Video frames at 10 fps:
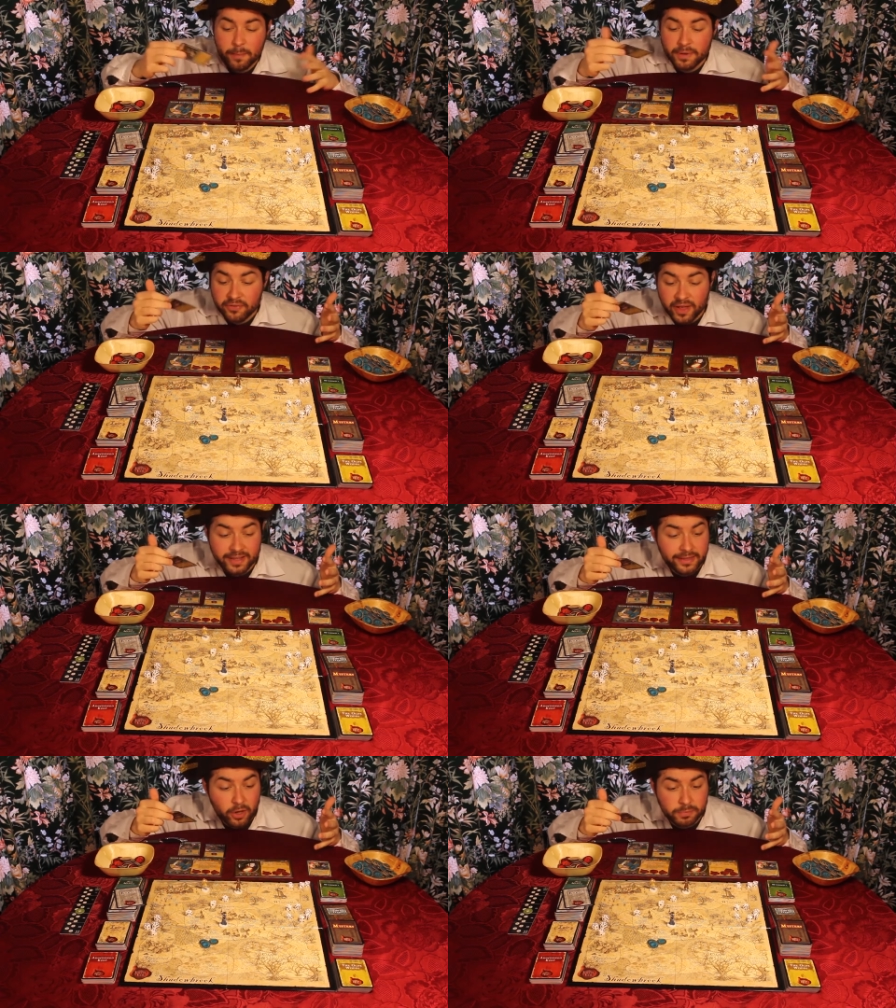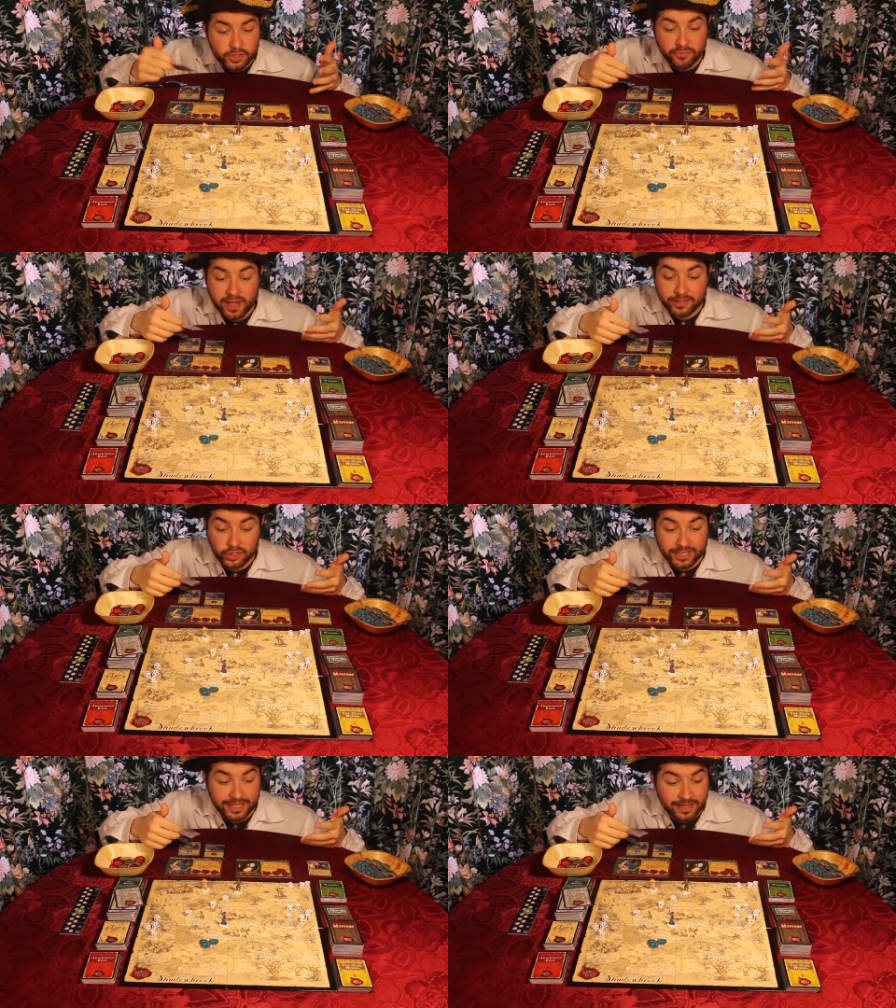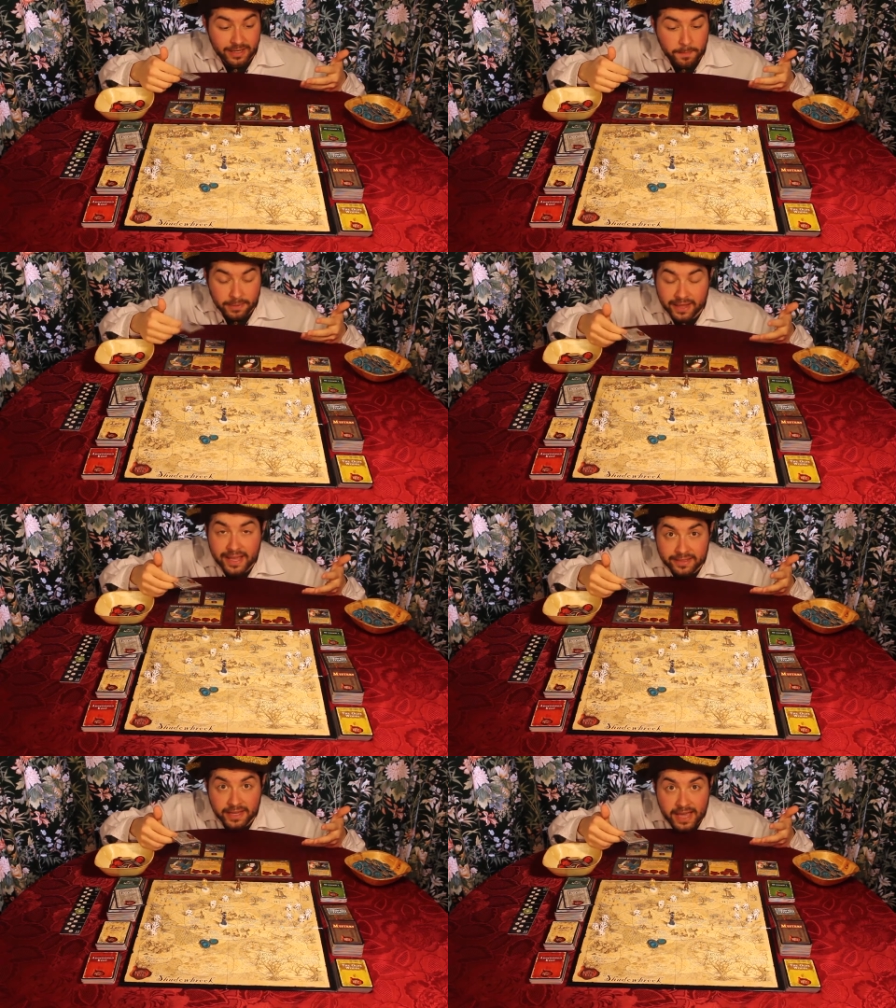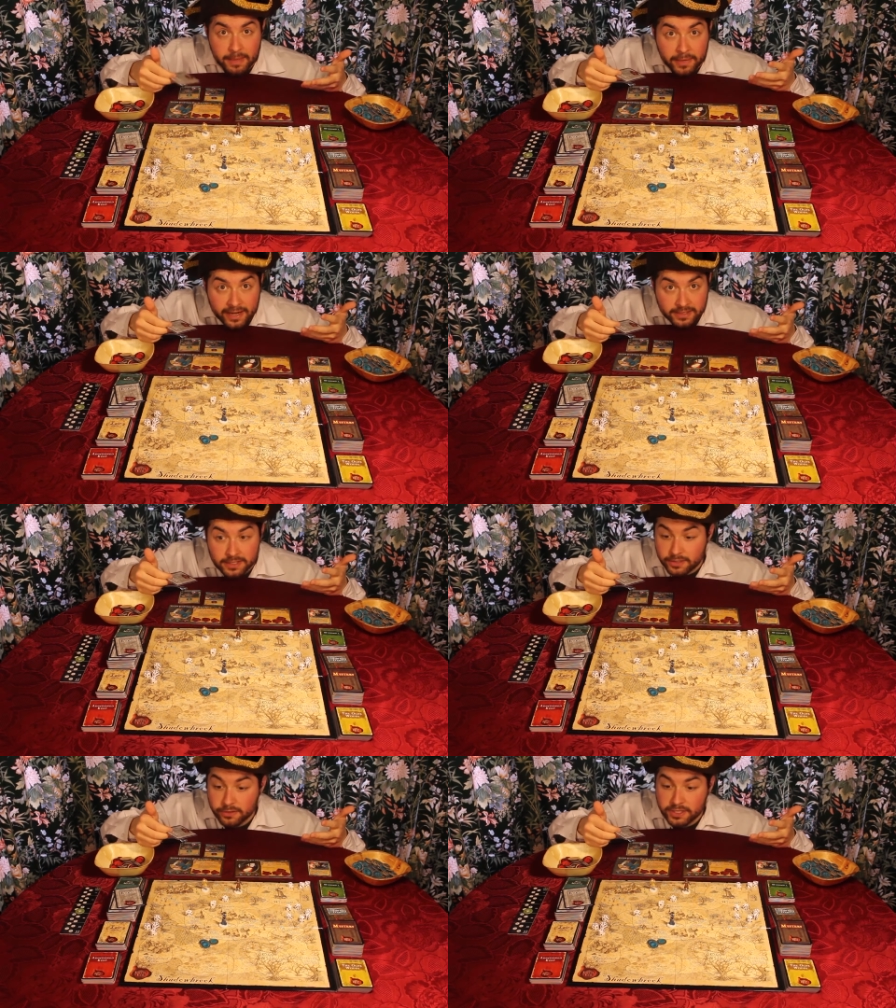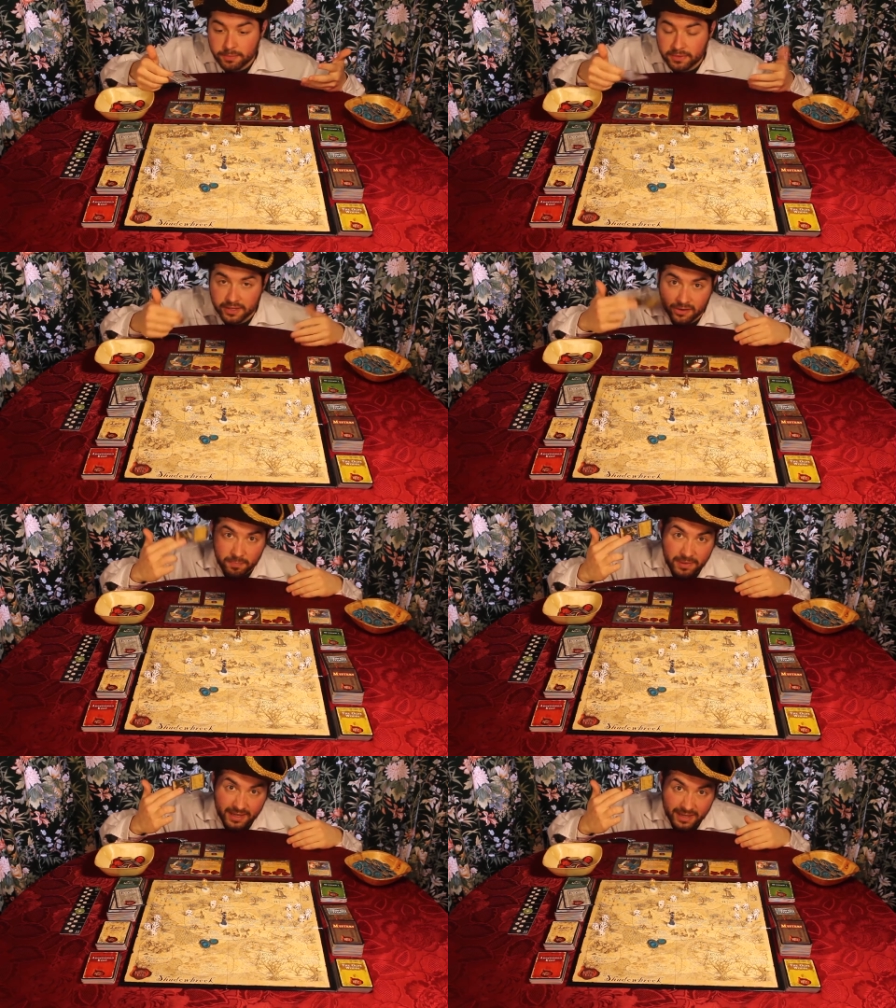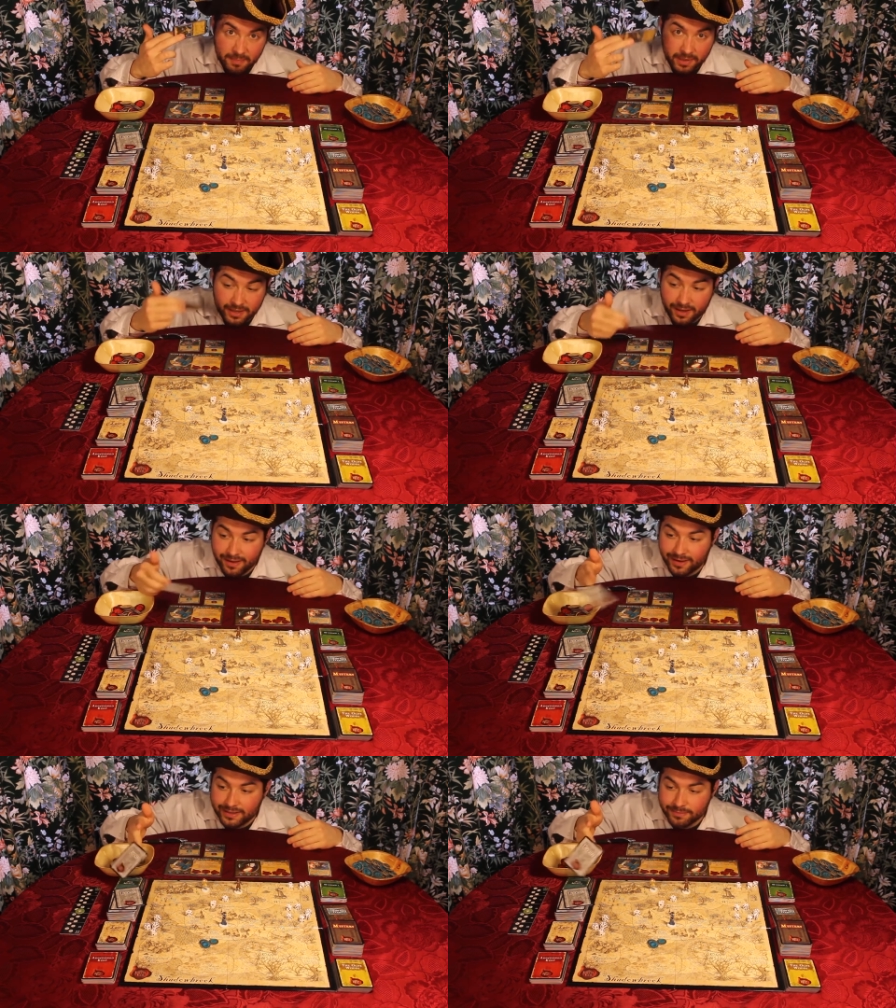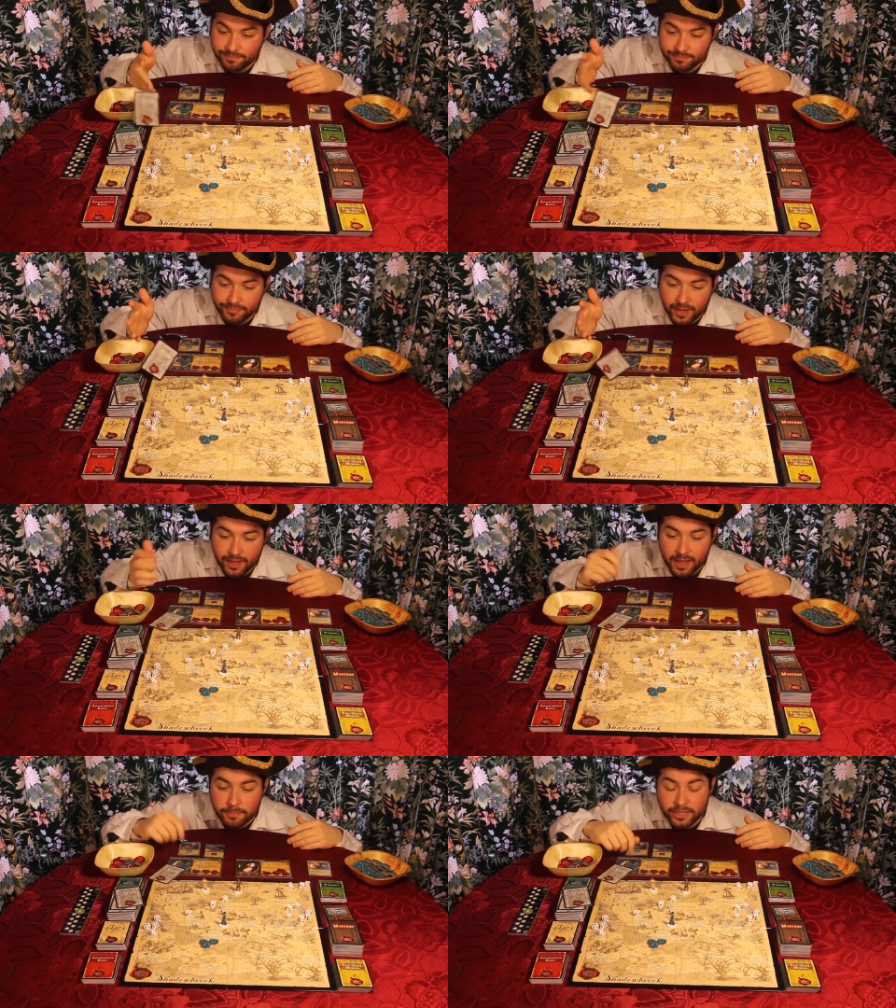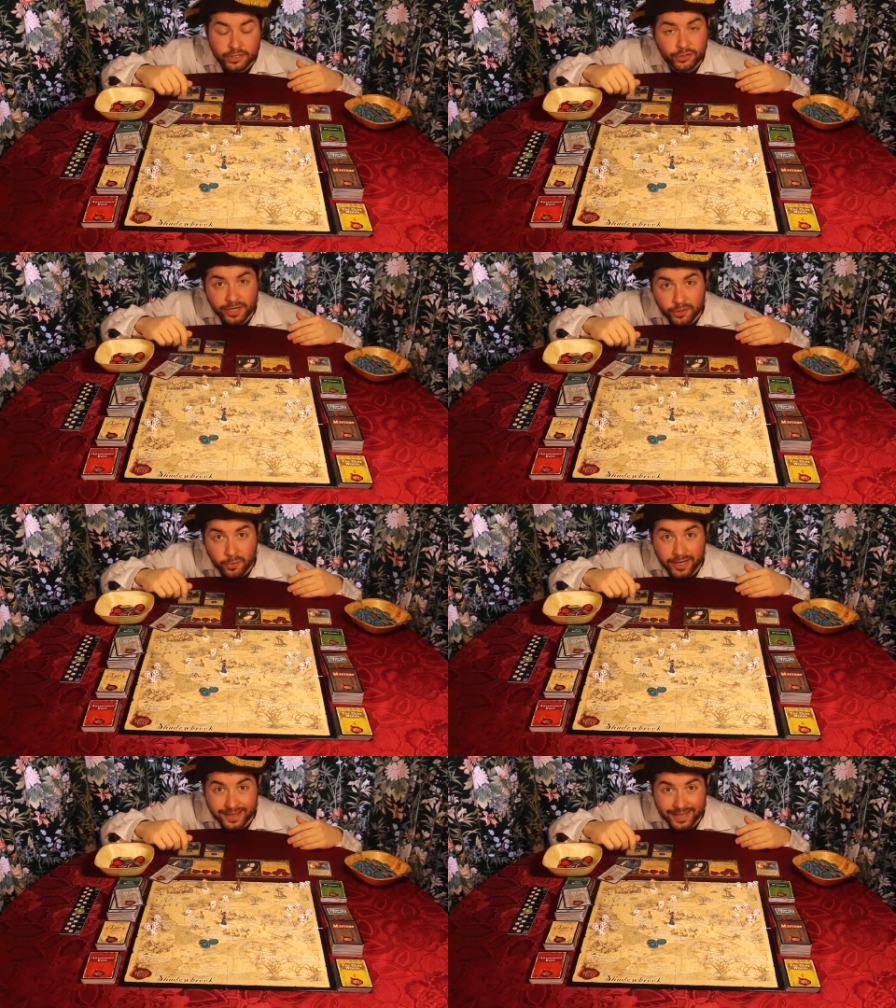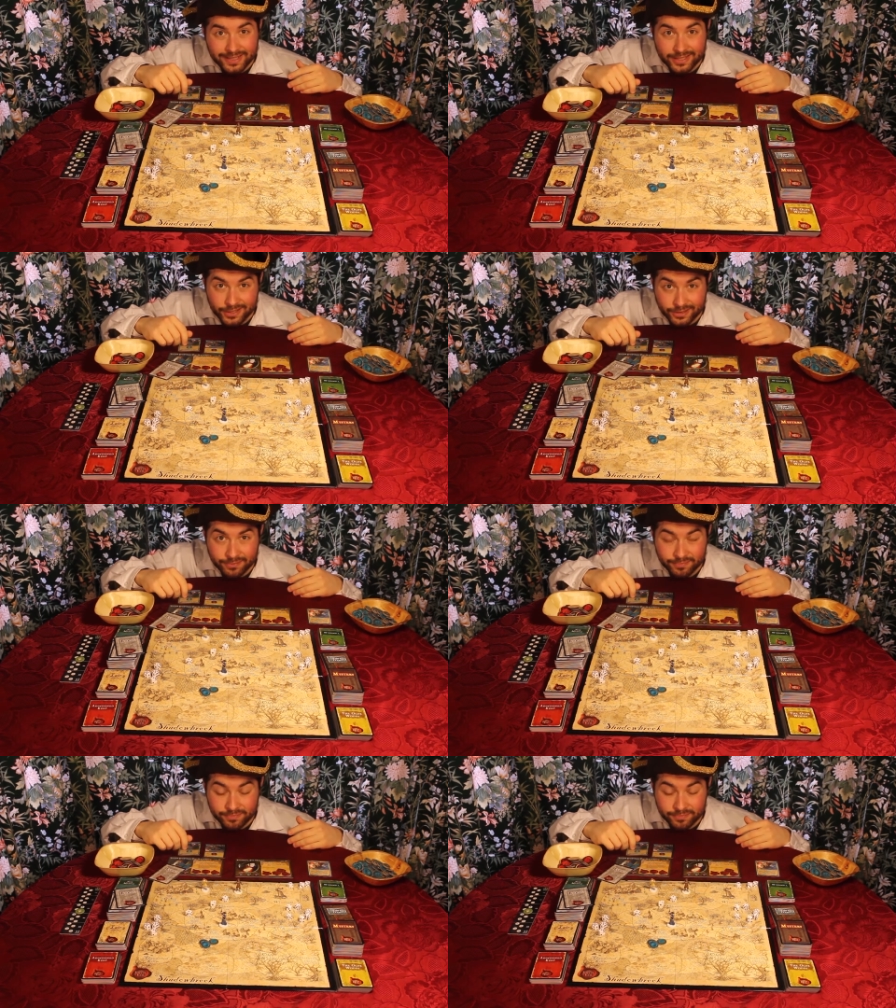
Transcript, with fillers: But if I had the option of actually playing the game, getting to do something, or picking up a card, I'm pretty sure I know what I'd like to do.